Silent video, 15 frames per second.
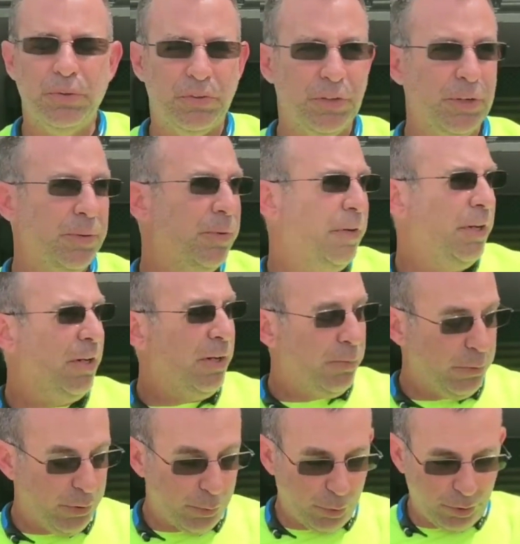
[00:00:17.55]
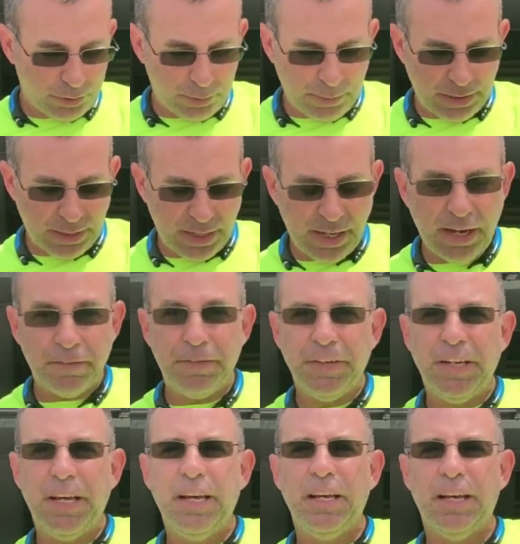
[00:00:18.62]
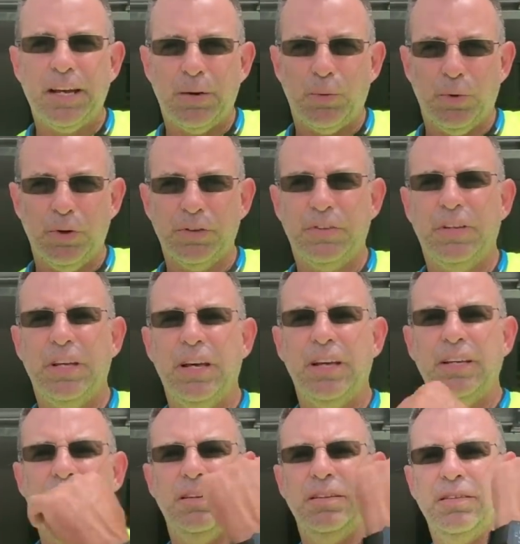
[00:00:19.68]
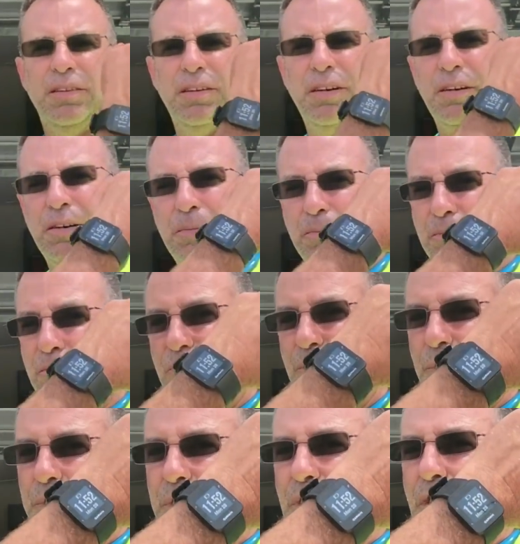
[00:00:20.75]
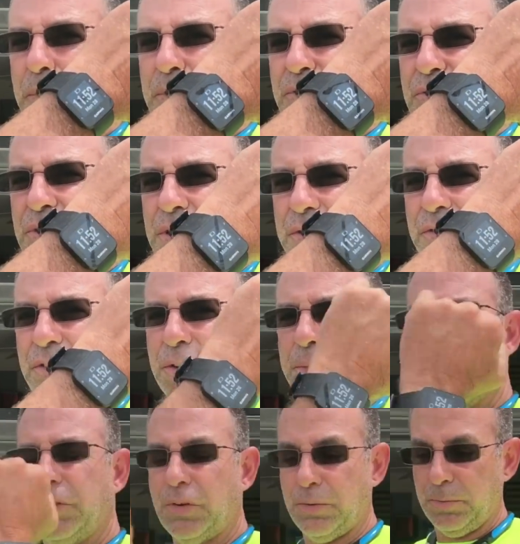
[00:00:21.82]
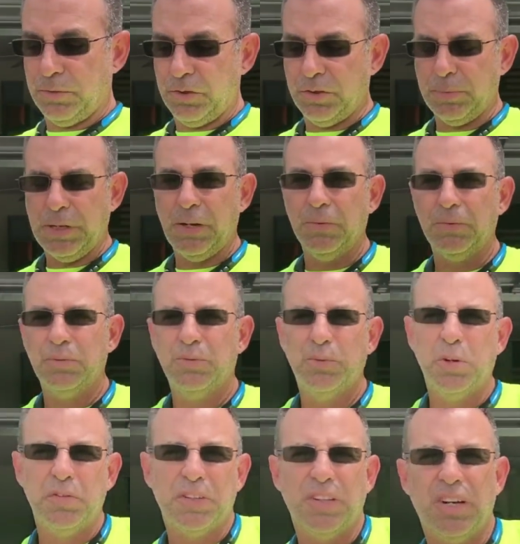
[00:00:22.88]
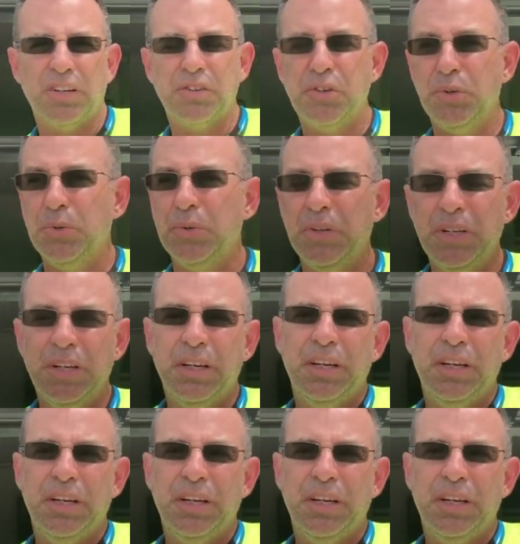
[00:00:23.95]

So we worked about a half a day at work today um, doing the garbage truck. So it's just about 12 o'clock noon.